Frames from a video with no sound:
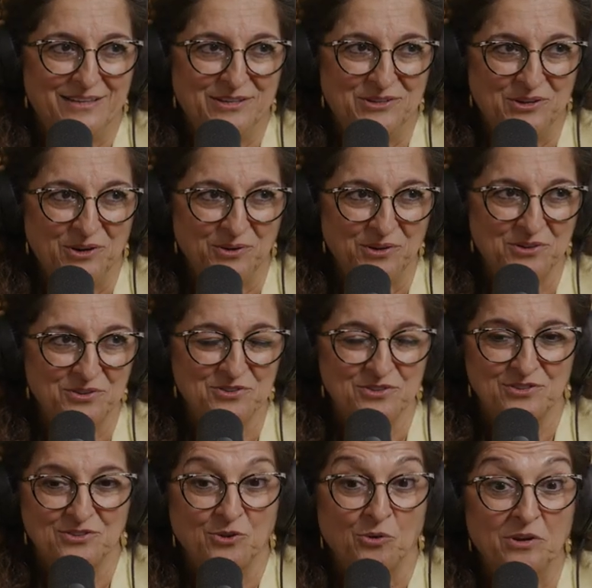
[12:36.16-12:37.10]
You know, you
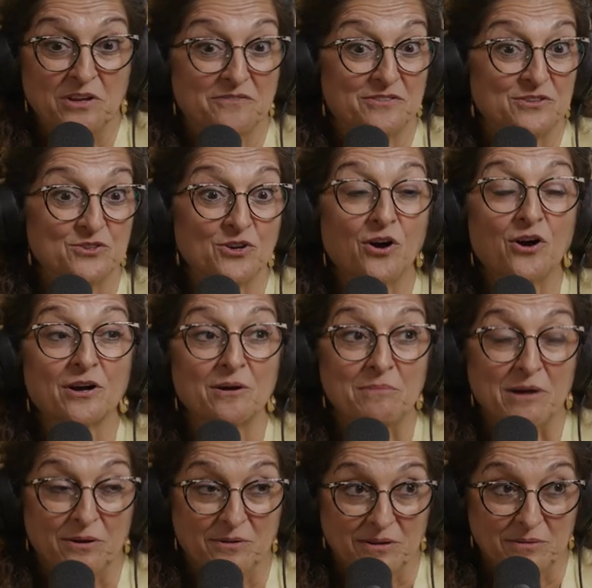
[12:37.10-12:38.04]
just don't even talk
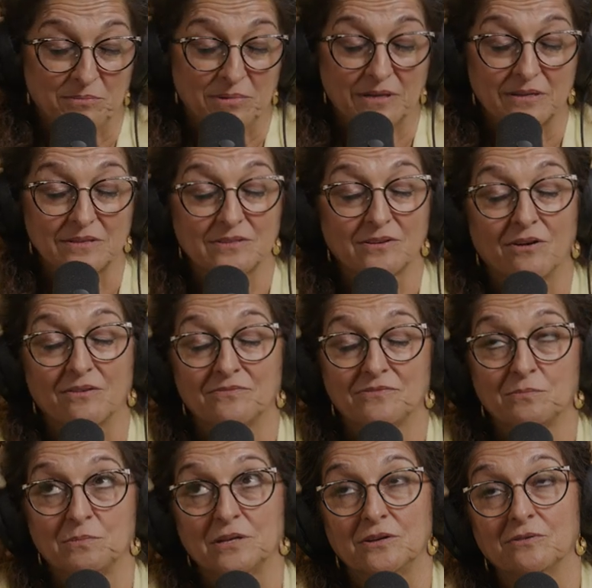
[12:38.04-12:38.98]
about it because, God
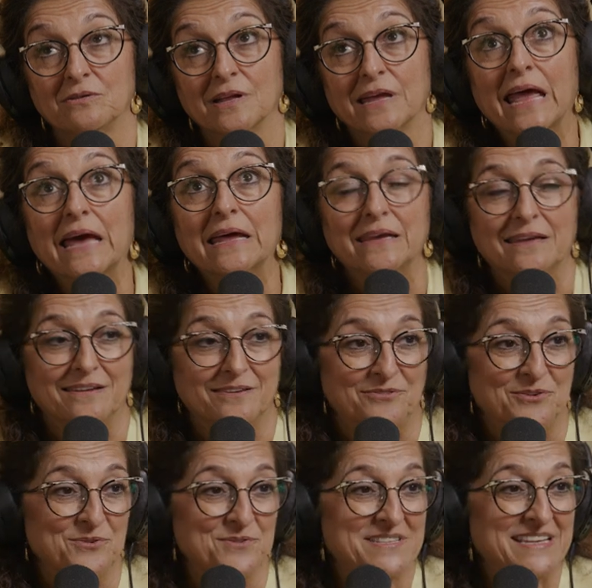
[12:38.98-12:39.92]
forbid, you'll get it
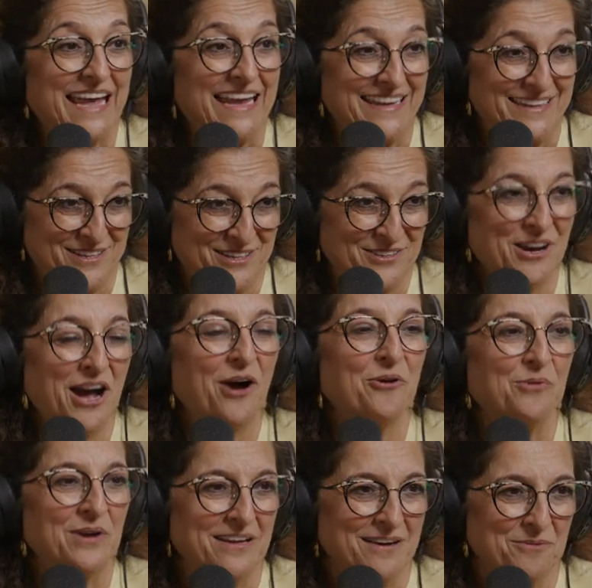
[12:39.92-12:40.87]
if you say it. Yeah, you know we
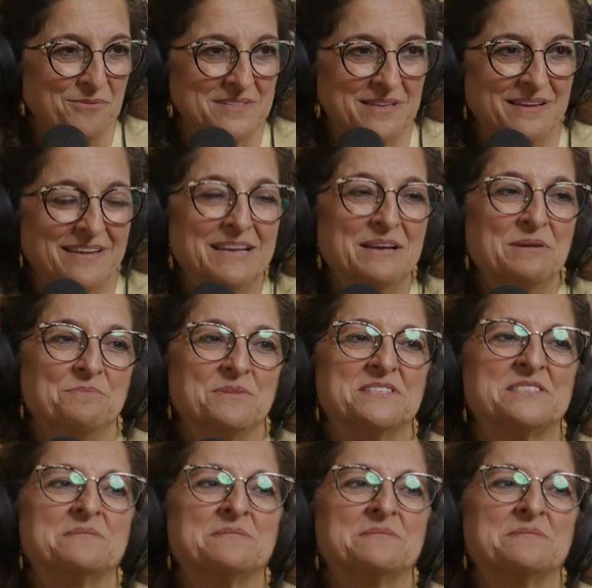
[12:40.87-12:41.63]
how say, we, we say that.